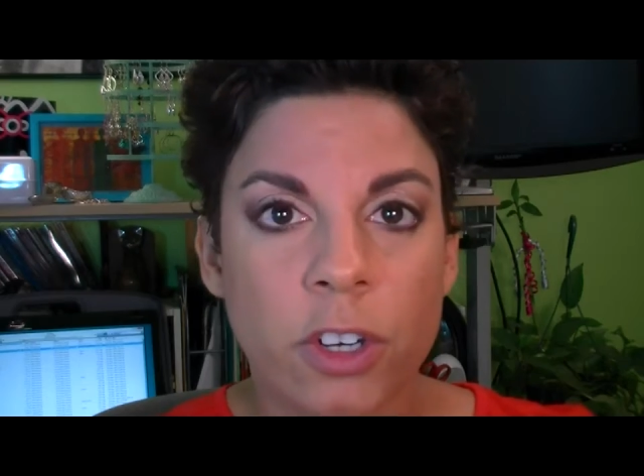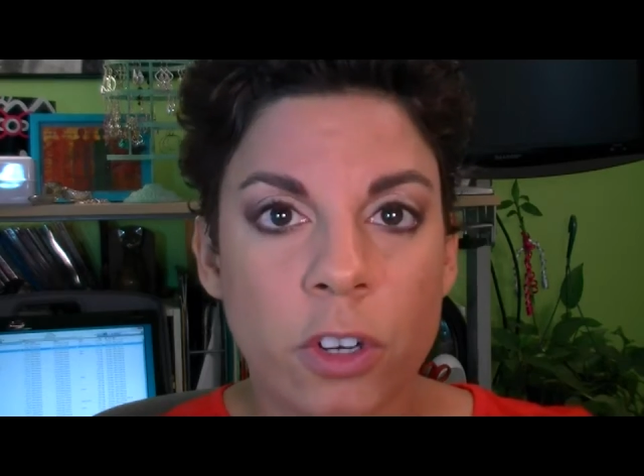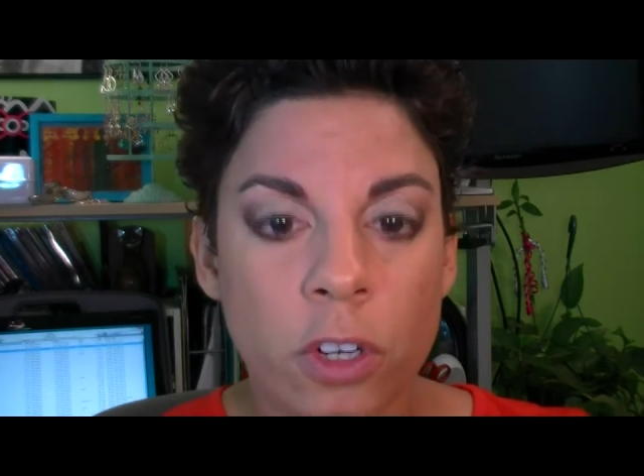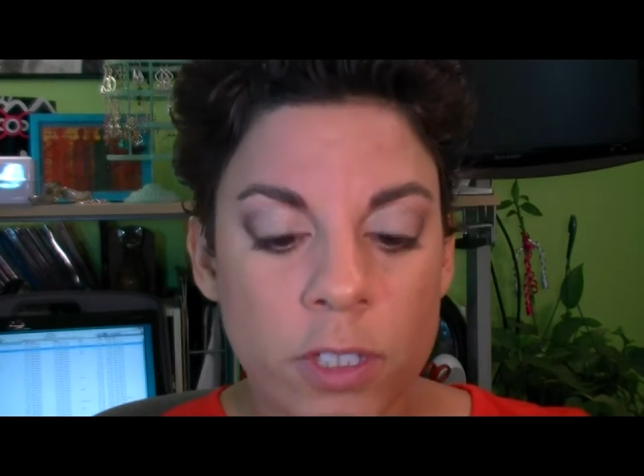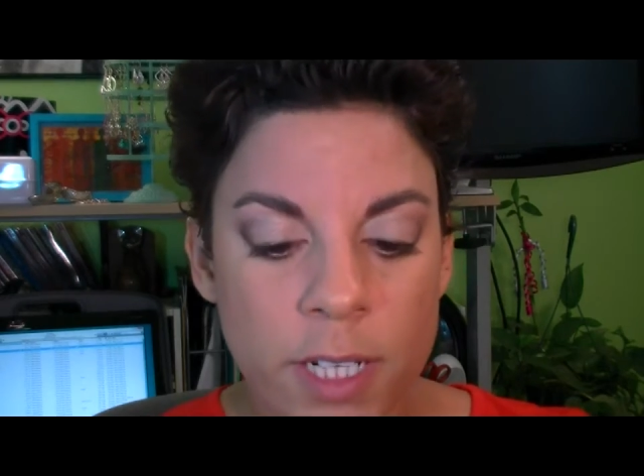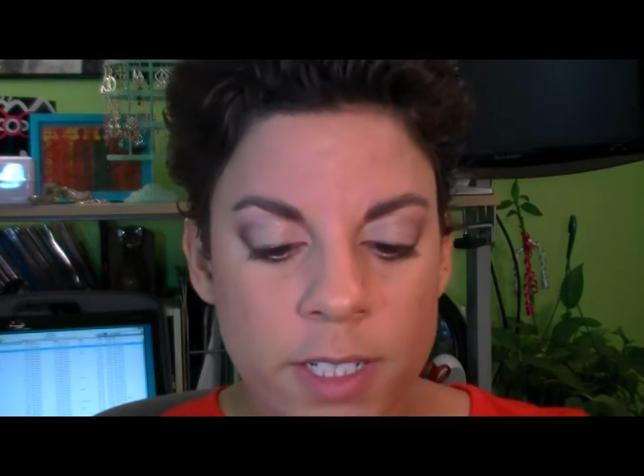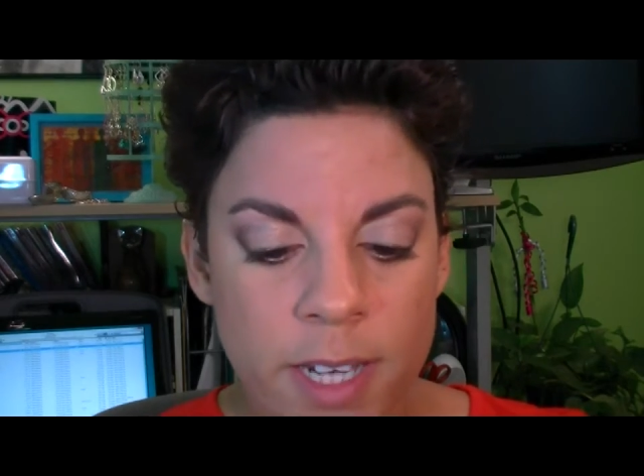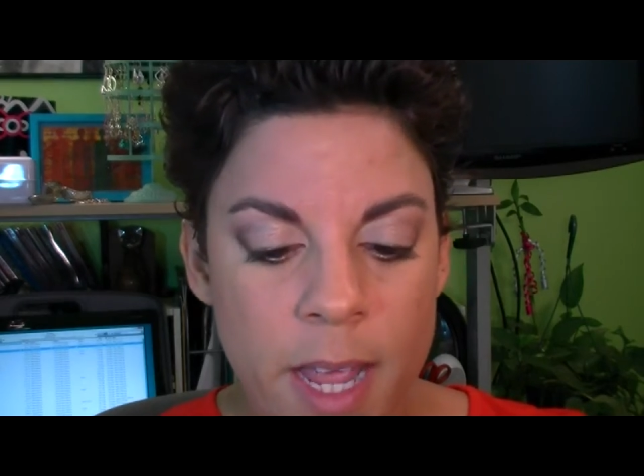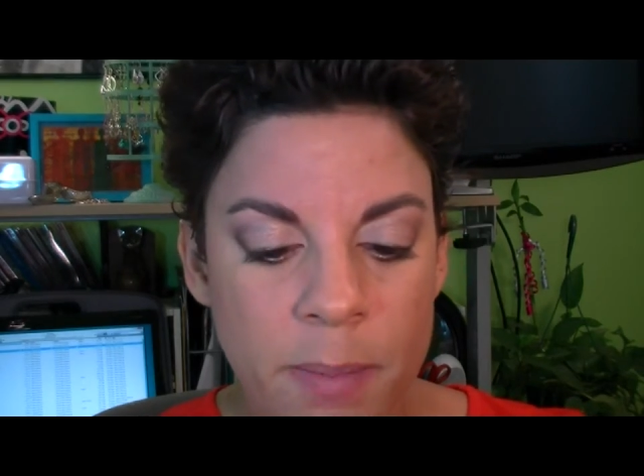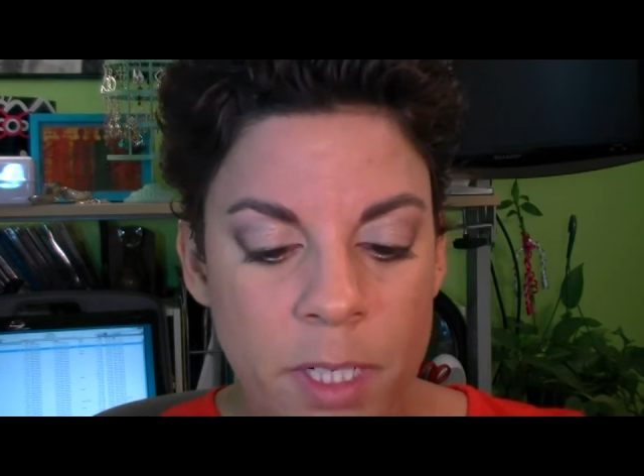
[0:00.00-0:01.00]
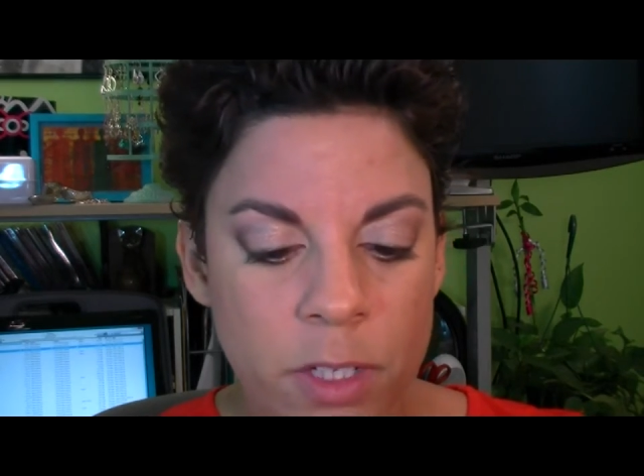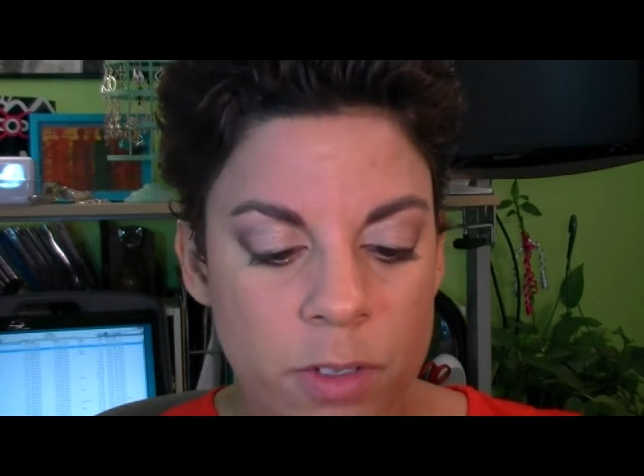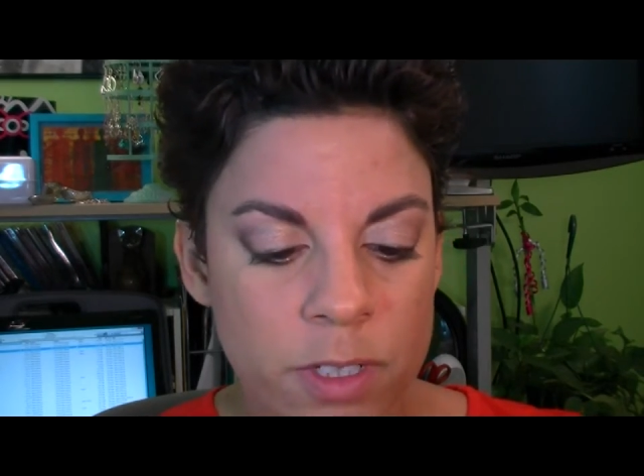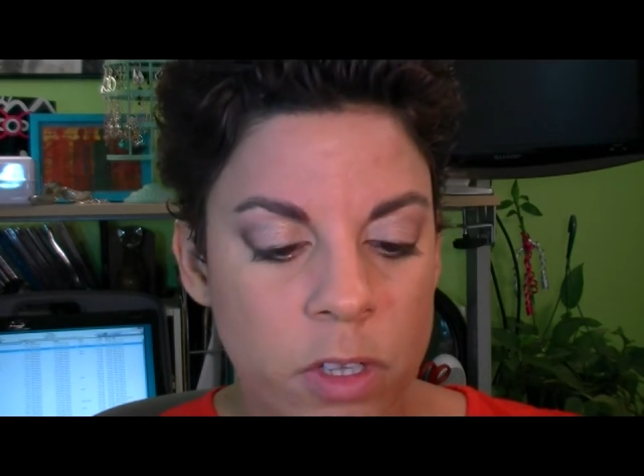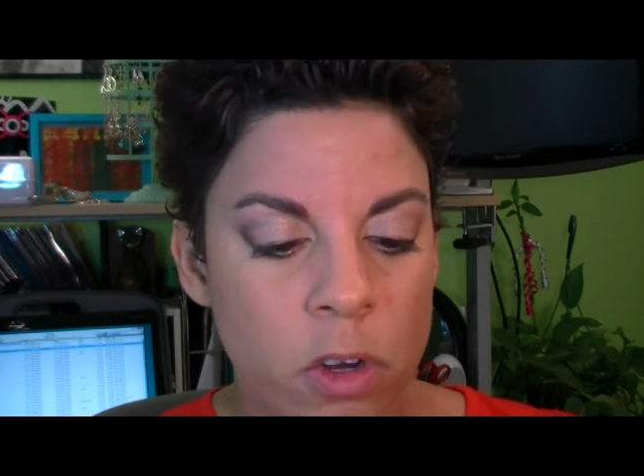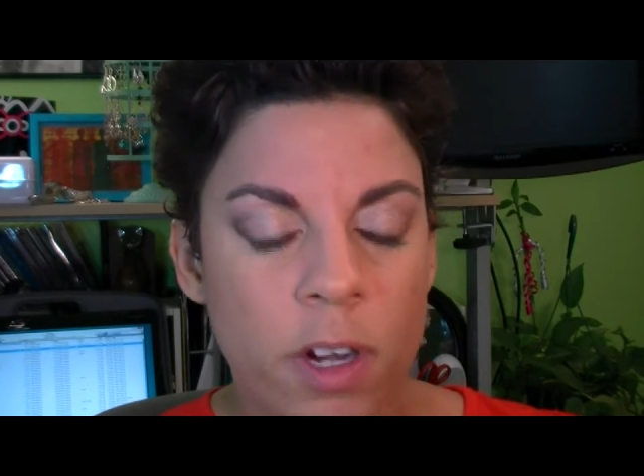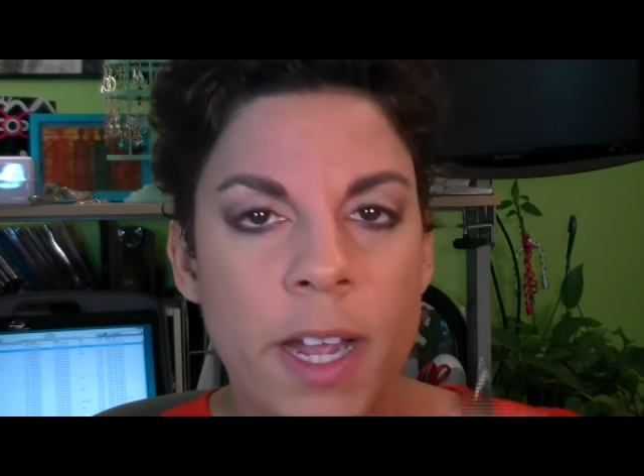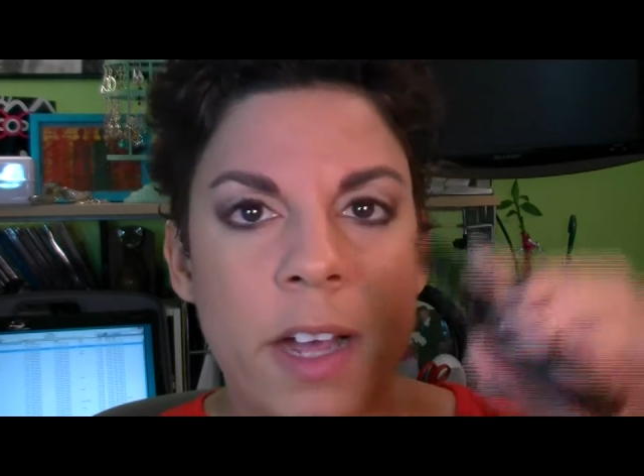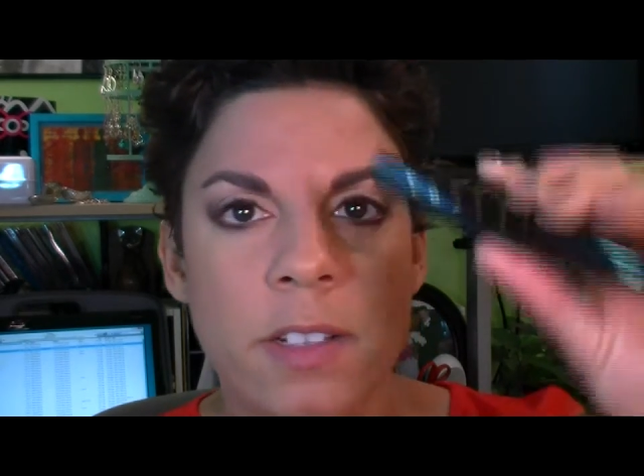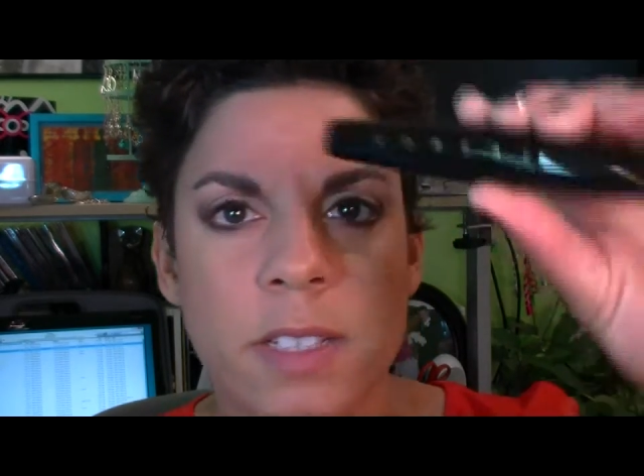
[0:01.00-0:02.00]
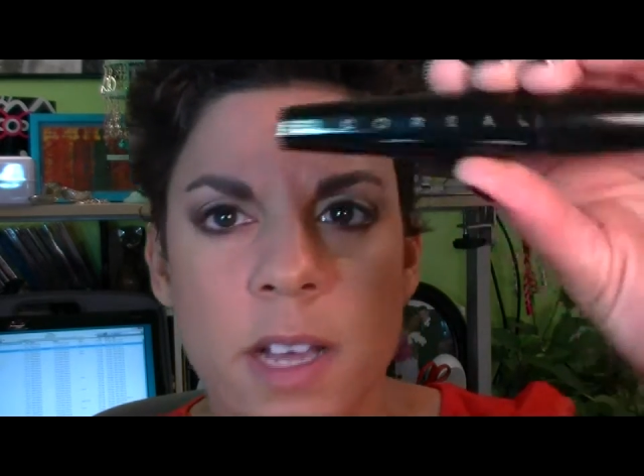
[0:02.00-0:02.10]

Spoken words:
are curled, and today I'm going to use L'Oreal's